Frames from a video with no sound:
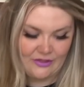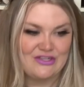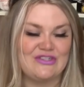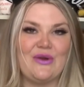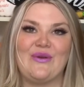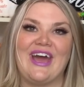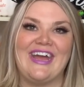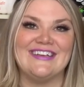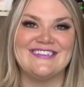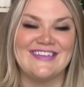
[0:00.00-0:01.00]
look so
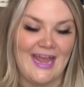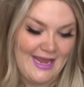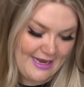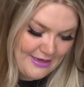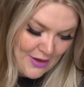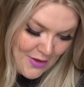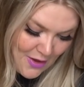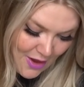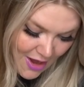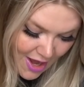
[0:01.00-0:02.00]
nice. And
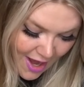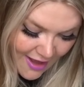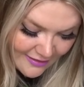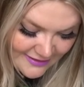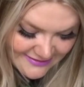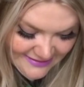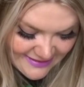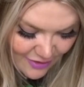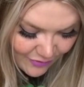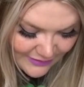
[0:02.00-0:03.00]
this is
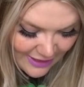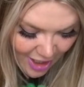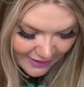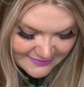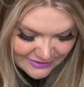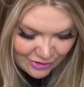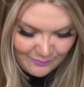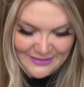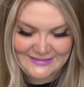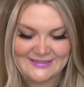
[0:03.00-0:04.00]
the only costume
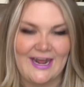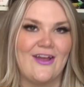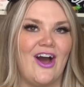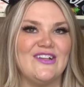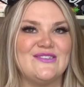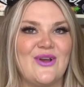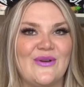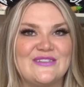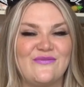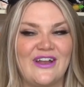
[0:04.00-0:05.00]
piece that I got. So
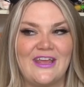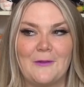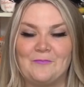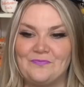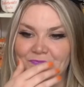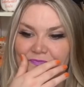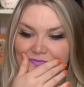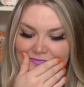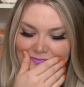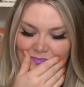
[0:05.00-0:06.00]
it's funny,
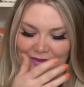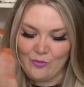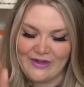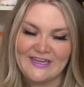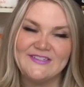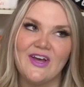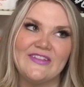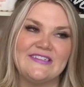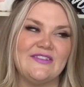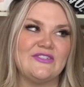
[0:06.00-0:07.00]
when I saw
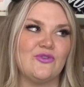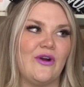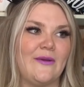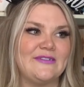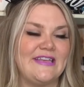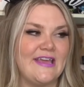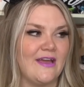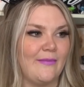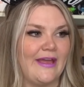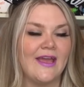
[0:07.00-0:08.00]
this in the store, I was thinking,
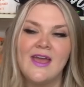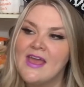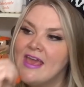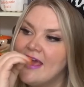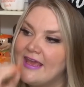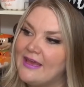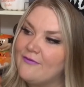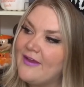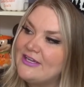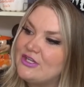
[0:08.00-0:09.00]
I'm like,
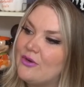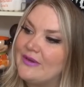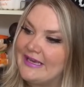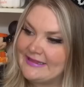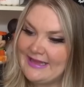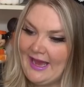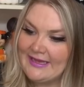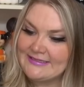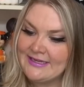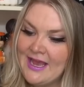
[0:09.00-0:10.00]
if I don't get
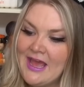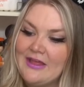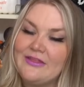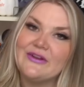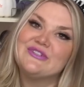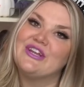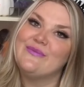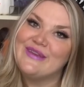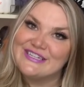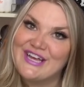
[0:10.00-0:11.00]
that, there's gonna
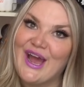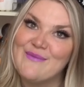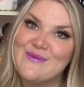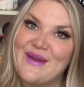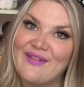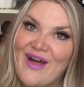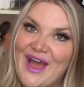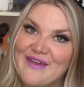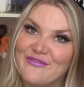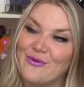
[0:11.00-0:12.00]
be a time in my
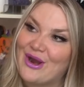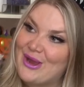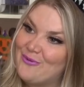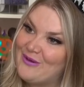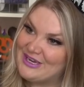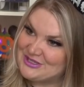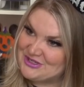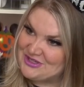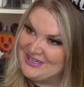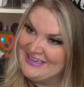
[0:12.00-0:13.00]
life where I
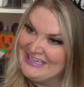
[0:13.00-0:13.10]
wished